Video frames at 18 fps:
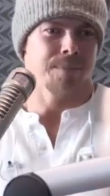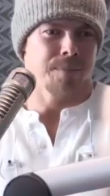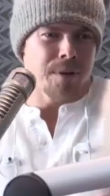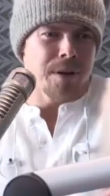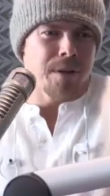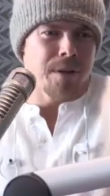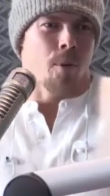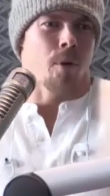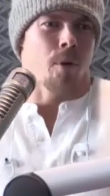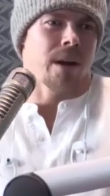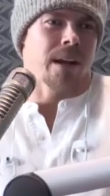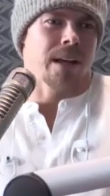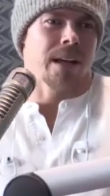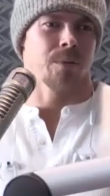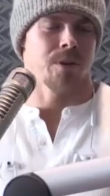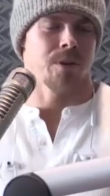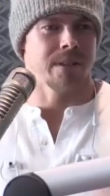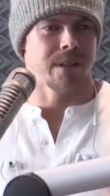Right. It's pretty important, I
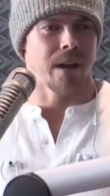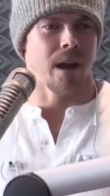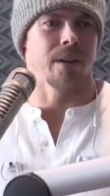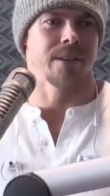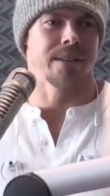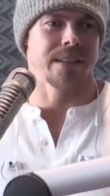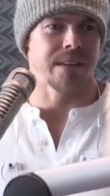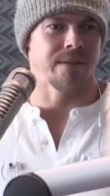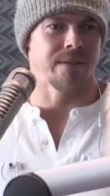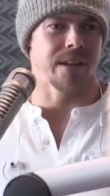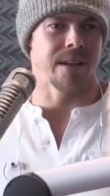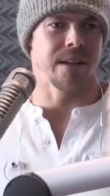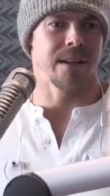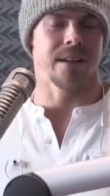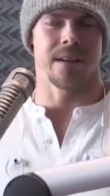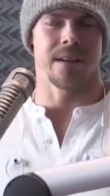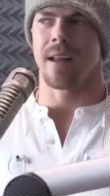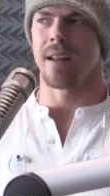guess, when it's on
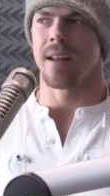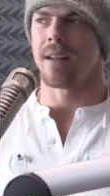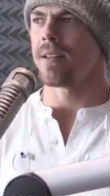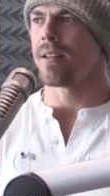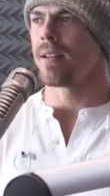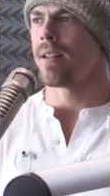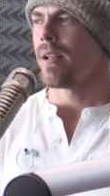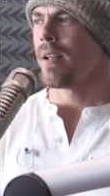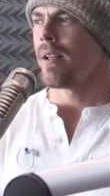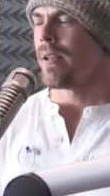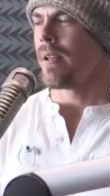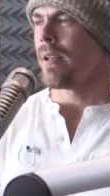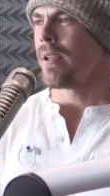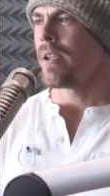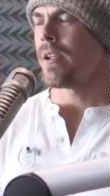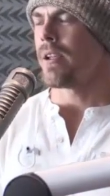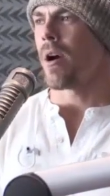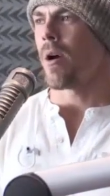TV and oh,
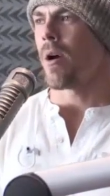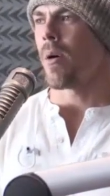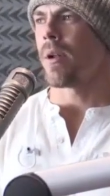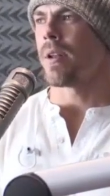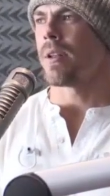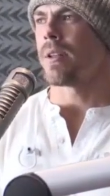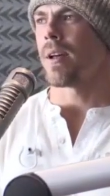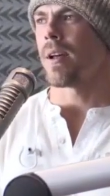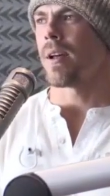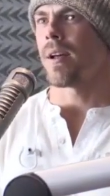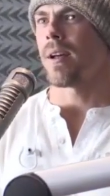yeah. And